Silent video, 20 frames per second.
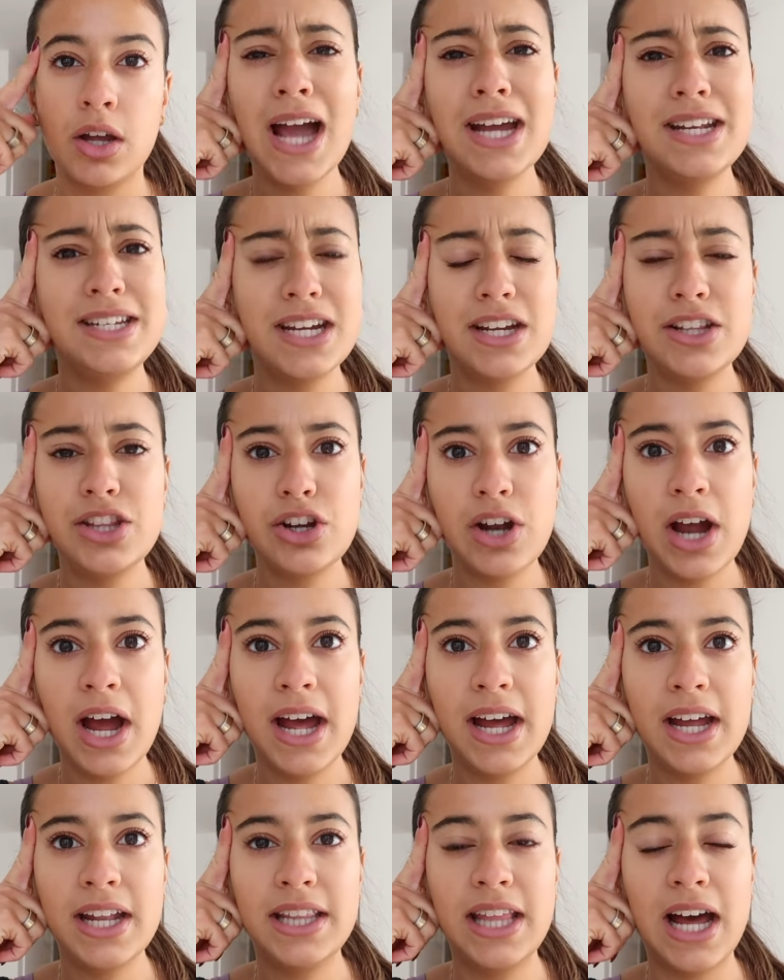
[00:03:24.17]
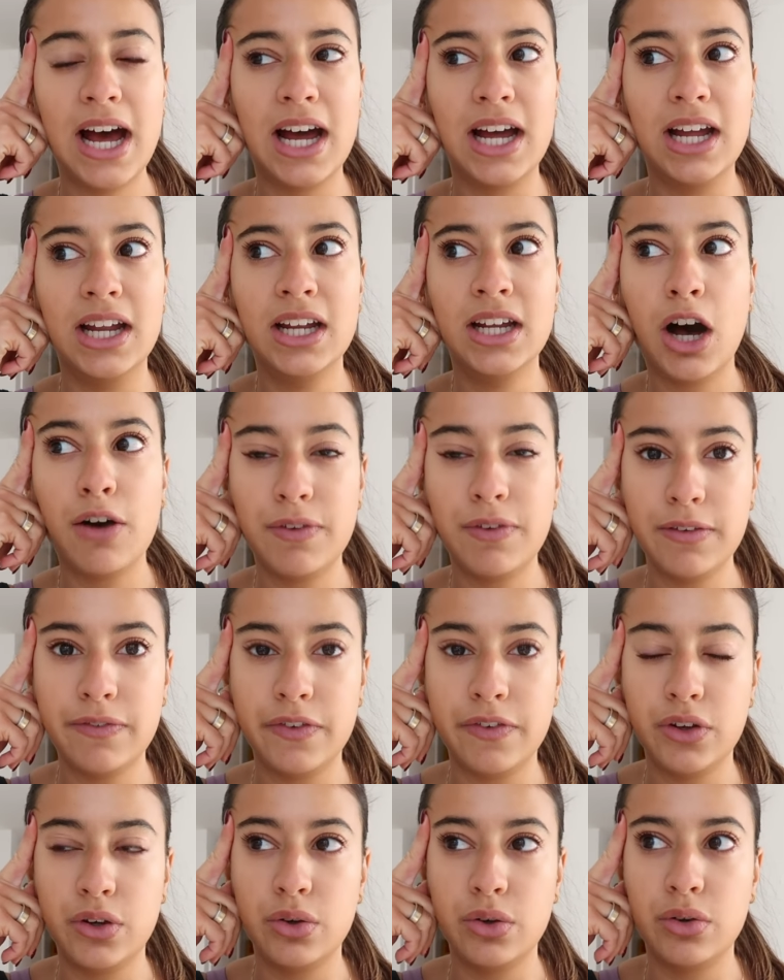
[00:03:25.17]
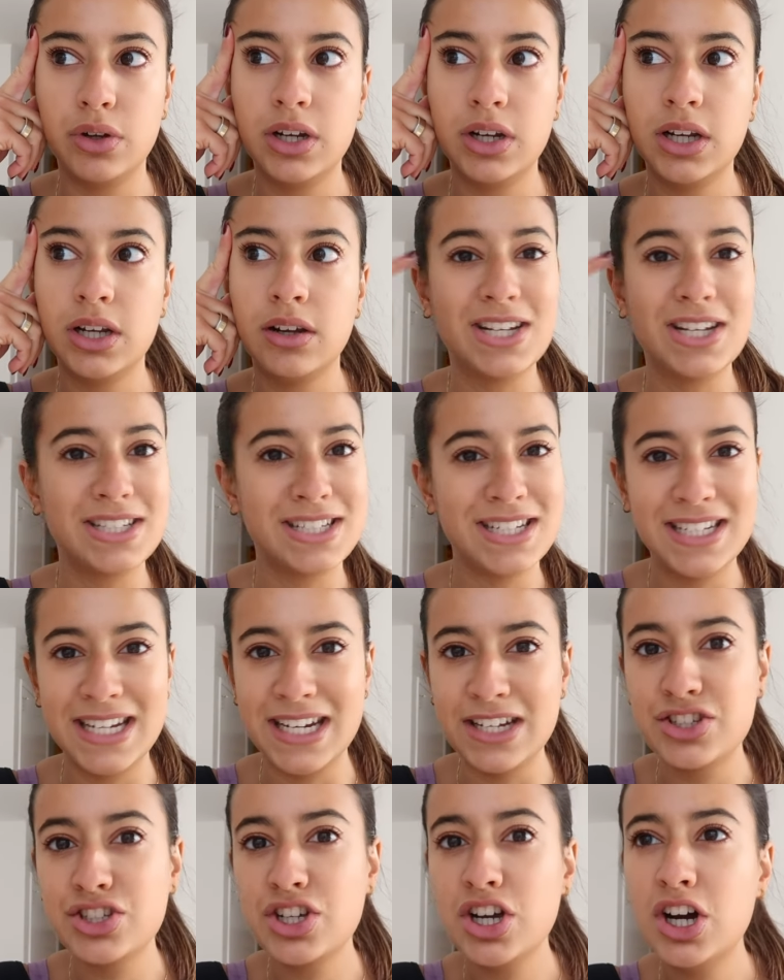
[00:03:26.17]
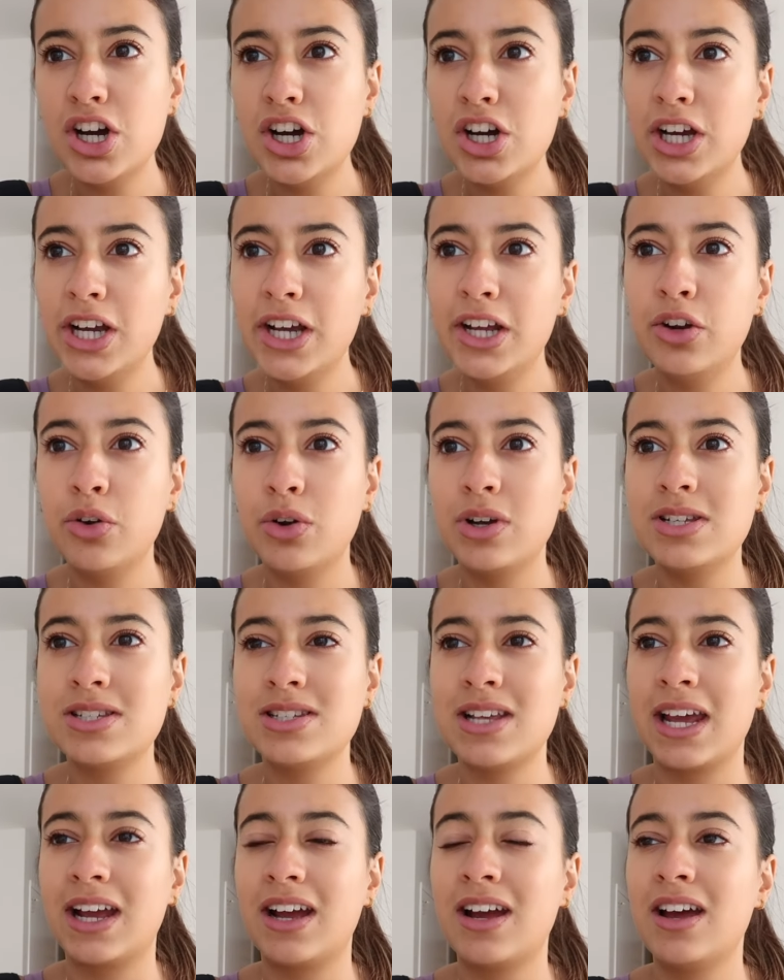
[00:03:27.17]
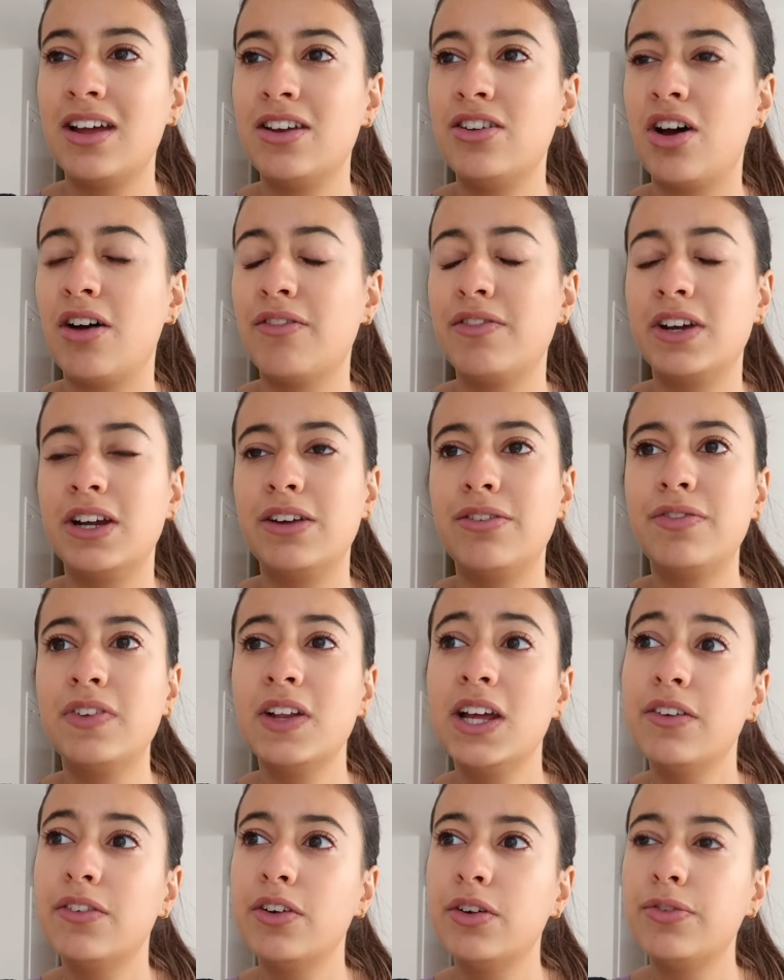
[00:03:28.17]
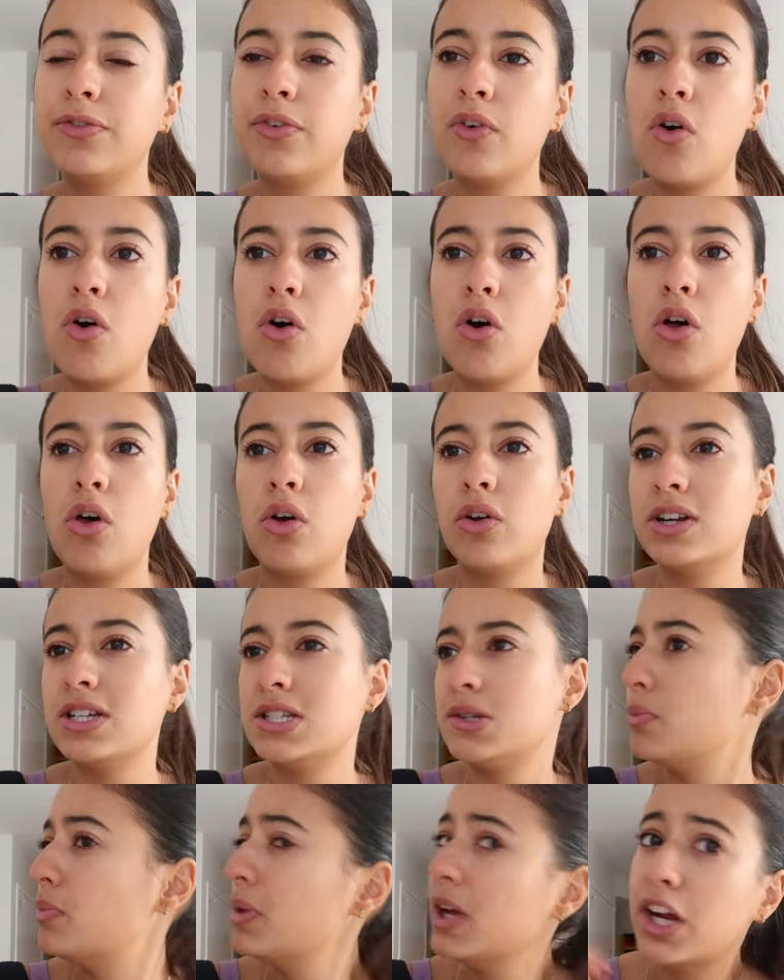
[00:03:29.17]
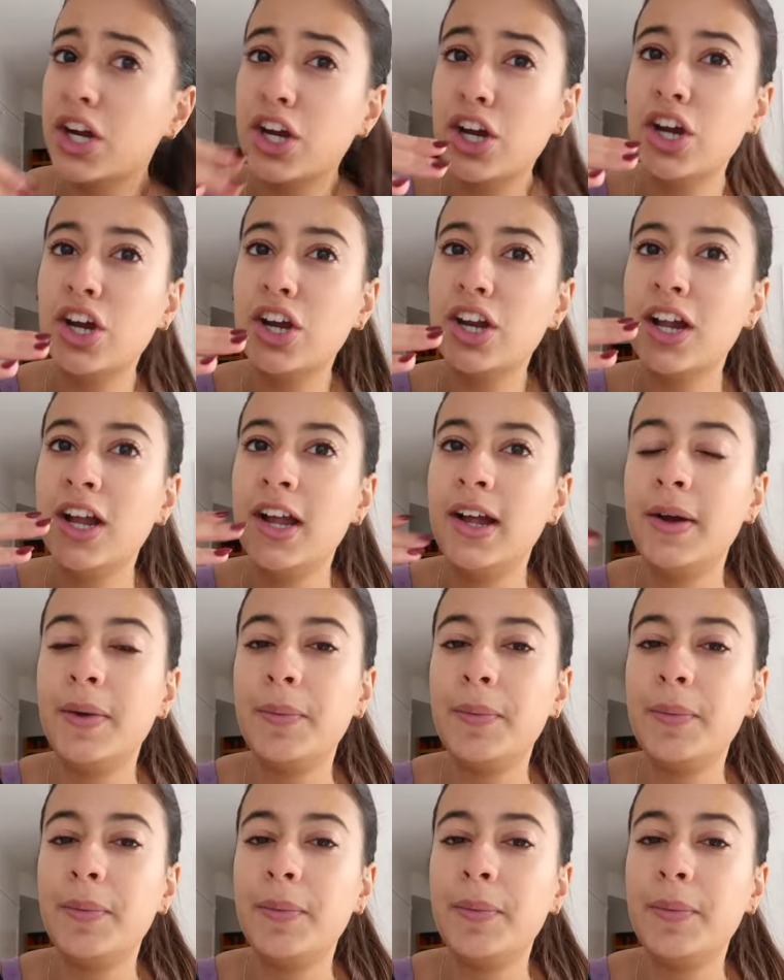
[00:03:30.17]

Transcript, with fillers: idea in their head that healthy food doesn't taste good or it's like not very flavorful or it's weird.